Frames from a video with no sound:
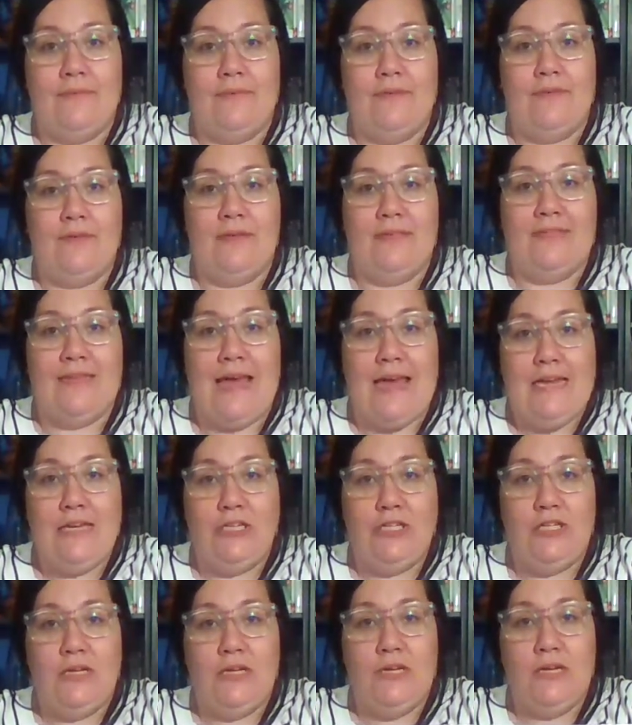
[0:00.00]
So that's
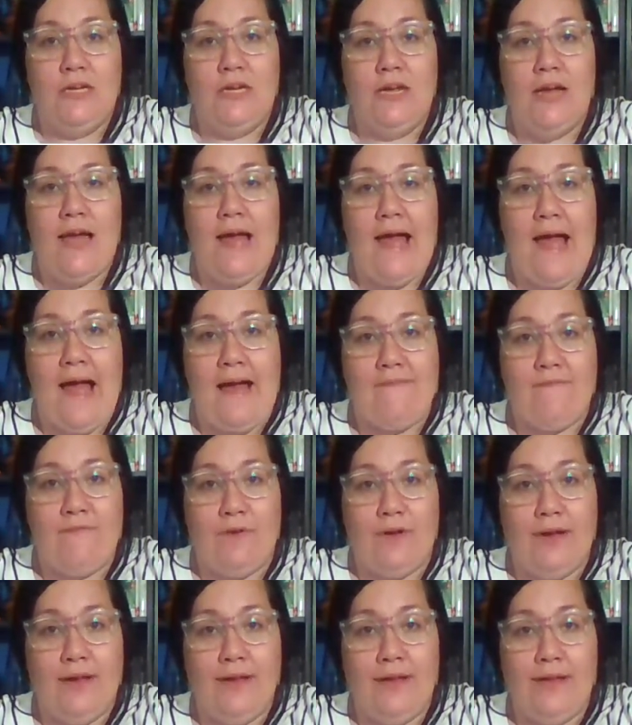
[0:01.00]
Asia,
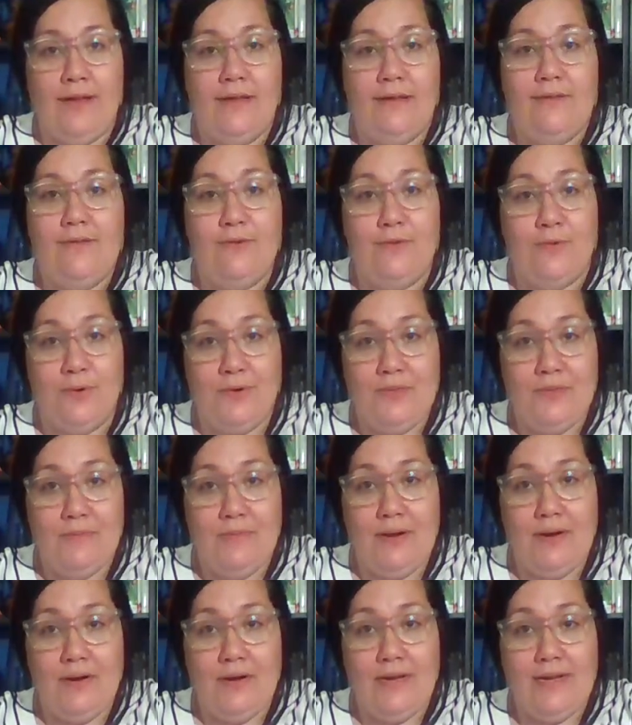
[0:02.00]
Africa, North
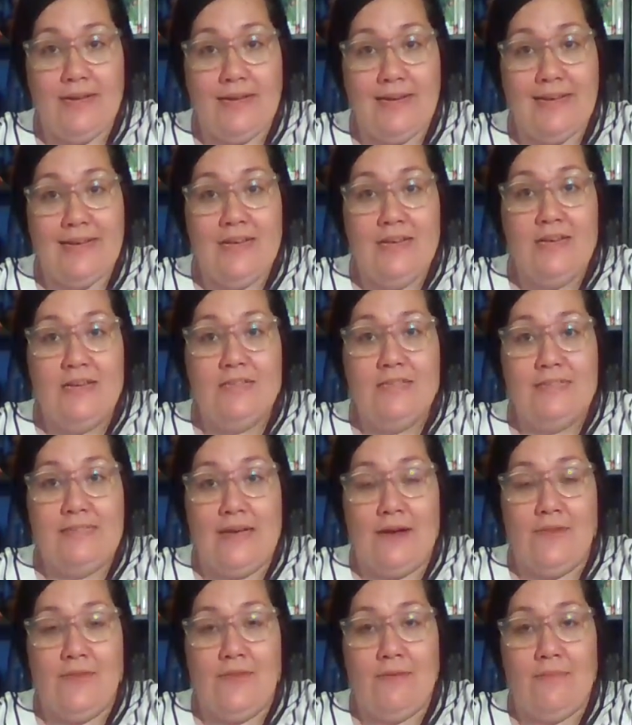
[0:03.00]
America,
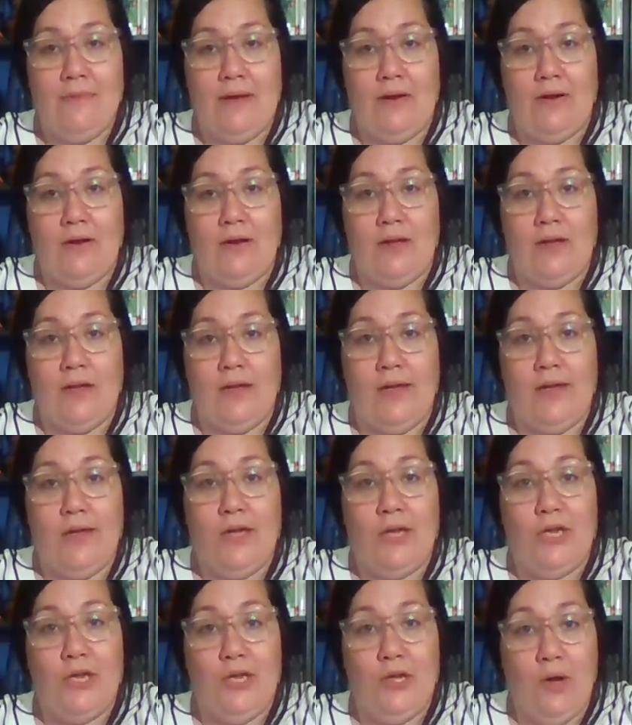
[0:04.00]
South America,
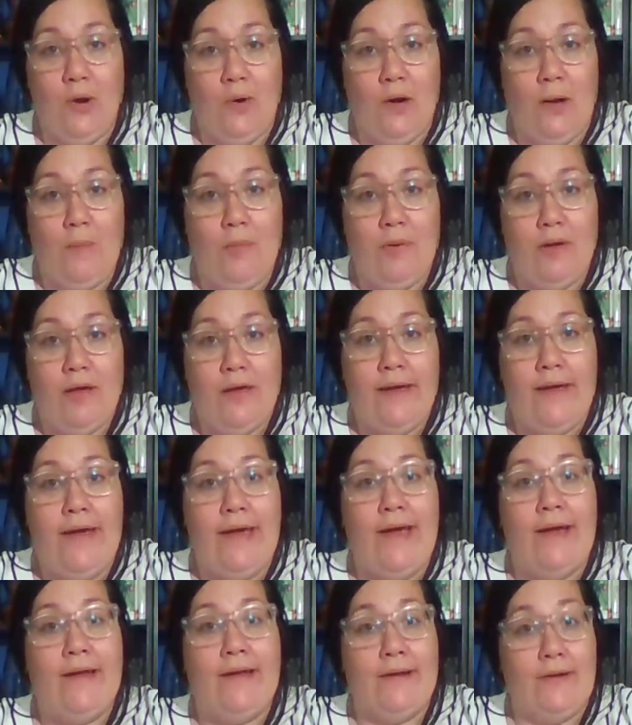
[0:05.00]
Europe,
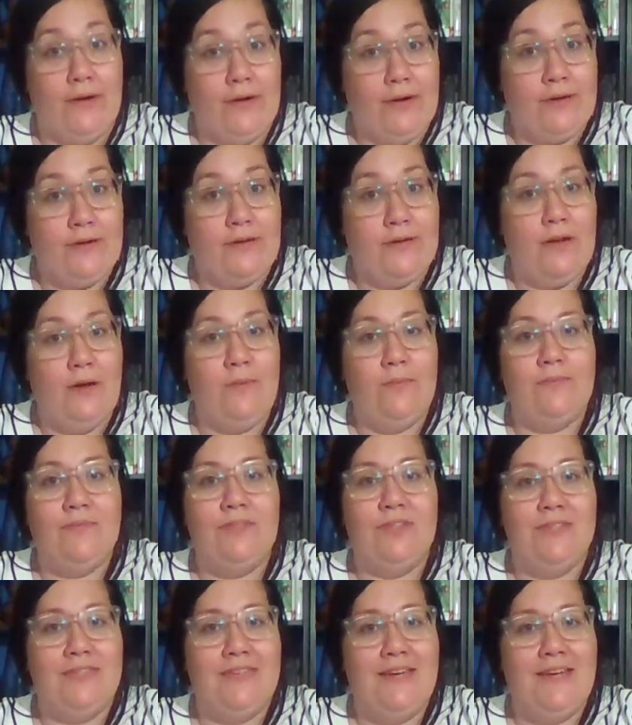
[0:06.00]
and Antarctica. Nope,
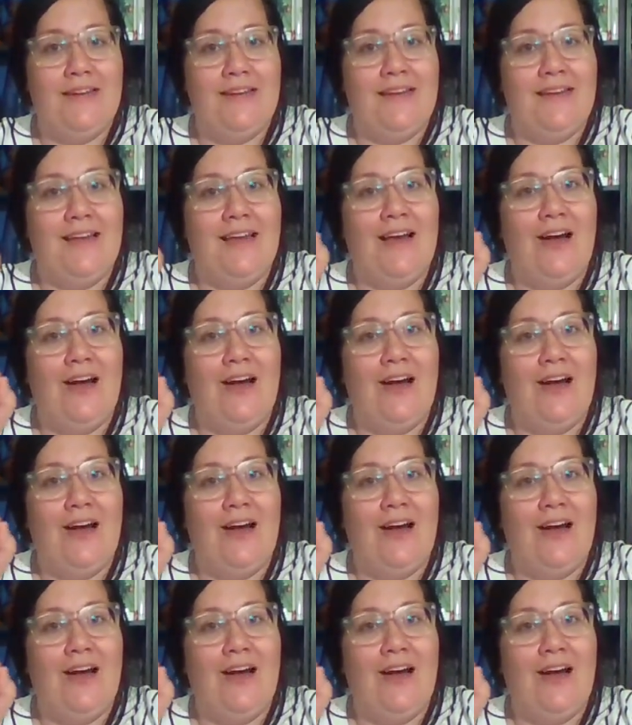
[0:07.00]
just kidding.